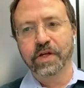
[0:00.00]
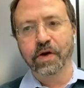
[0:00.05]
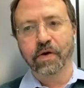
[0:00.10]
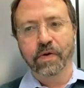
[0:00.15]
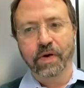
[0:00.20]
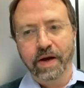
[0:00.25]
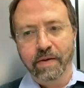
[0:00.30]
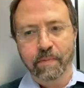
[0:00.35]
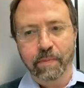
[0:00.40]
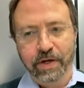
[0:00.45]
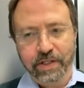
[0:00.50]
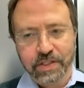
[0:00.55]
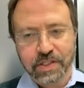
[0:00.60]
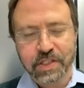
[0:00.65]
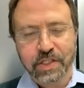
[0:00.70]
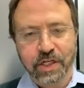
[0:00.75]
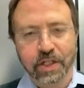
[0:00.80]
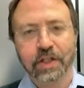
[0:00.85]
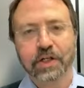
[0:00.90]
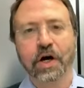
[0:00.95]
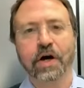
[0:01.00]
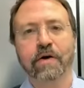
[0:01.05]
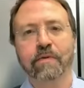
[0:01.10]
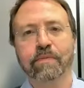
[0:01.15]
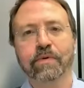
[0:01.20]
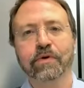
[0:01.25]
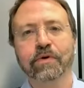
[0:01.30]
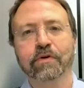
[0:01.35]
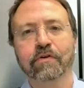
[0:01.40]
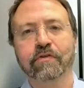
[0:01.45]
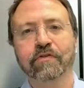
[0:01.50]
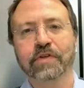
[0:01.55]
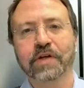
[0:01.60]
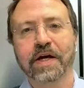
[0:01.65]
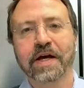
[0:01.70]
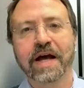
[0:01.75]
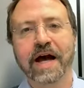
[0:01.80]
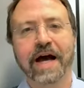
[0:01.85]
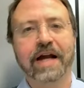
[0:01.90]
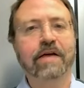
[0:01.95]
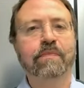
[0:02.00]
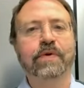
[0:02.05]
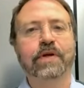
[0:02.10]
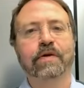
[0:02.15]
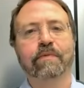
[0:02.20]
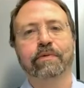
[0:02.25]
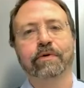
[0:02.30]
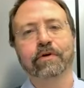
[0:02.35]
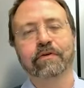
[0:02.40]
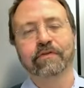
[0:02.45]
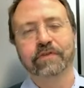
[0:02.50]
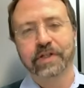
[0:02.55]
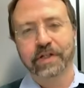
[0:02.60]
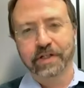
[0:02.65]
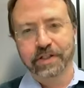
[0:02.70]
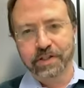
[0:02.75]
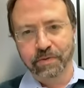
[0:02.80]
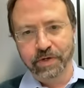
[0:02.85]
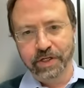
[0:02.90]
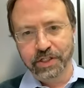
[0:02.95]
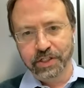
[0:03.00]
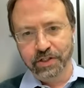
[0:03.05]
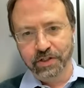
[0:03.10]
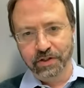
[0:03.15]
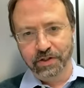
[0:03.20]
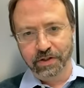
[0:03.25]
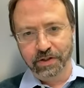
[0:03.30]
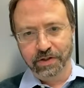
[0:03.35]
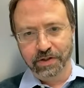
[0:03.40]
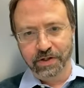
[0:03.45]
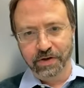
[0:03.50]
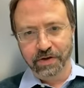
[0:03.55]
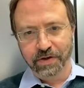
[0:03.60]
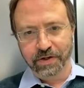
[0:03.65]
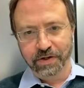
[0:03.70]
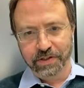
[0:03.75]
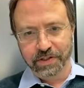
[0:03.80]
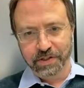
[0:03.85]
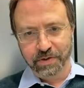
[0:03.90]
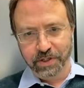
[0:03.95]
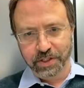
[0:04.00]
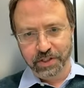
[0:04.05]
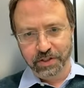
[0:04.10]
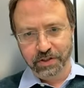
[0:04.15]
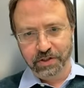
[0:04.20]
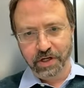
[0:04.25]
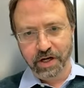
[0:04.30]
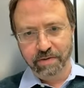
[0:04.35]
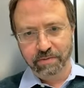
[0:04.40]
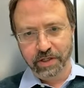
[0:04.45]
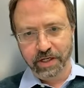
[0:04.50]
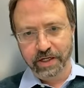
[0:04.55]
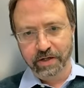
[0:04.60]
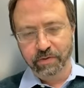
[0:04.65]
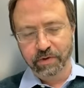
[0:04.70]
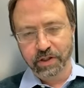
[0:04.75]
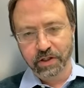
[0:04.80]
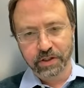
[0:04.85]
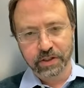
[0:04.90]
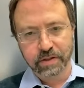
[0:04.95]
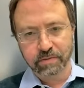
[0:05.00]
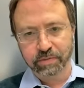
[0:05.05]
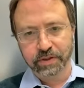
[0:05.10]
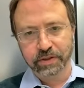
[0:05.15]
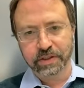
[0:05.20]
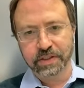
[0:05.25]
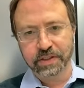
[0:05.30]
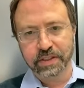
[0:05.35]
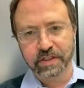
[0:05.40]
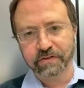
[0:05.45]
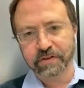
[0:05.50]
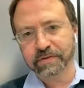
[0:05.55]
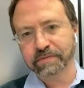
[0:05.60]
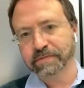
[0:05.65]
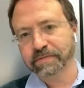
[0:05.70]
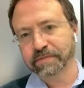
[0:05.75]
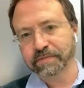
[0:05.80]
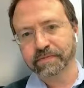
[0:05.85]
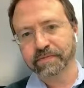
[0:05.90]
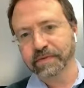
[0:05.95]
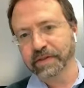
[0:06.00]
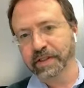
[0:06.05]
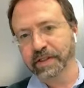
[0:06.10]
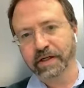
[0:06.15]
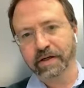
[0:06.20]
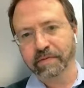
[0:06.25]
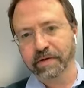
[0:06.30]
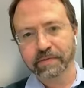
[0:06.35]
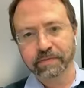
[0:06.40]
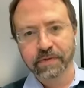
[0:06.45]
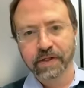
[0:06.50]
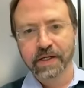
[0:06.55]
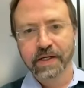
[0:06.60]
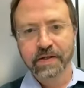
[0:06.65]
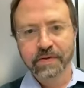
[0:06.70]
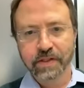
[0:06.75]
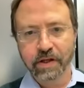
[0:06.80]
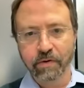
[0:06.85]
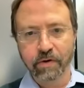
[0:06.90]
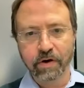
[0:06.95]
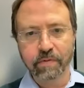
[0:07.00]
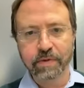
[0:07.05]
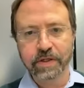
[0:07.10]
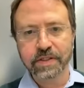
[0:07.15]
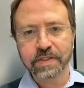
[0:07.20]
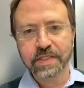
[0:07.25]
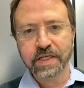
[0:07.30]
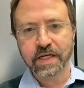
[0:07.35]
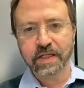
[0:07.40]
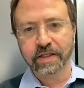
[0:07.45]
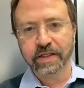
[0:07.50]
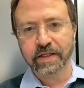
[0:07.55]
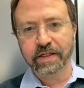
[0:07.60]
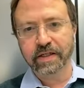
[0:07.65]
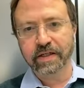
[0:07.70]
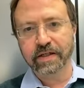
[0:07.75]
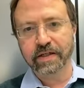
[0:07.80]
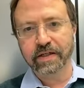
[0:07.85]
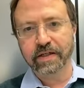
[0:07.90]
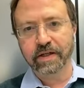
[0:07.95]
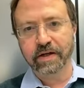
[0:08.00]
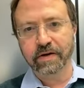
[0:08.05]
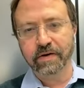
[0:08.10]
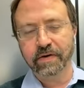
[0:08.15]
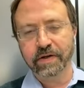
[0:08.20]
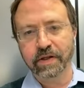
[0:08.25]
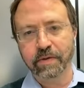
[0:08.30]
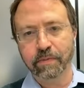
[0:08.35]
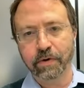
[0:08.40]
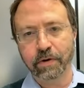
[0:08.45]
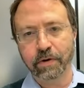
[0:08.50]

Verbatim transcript: know, but still got approved. Had it been approved in its original, and on its original timeline, it would look completely different. You know what I mean? Yeah. They would have been selling it, you know, and